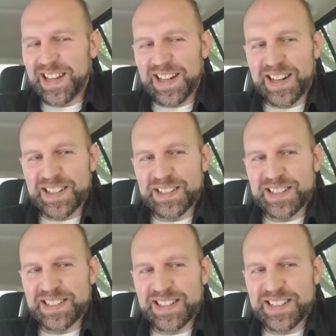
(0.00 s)
Uh,
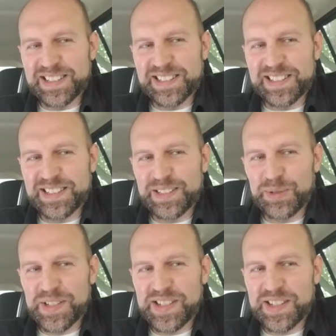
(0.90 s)
and, and it
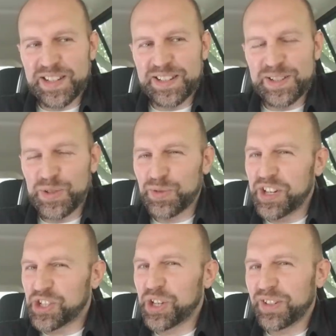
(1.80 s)
was it was
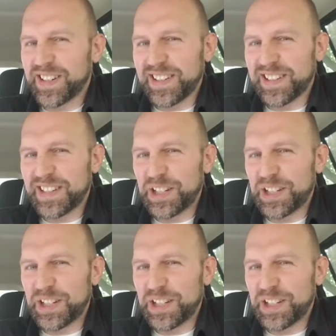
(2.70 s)
reassuring,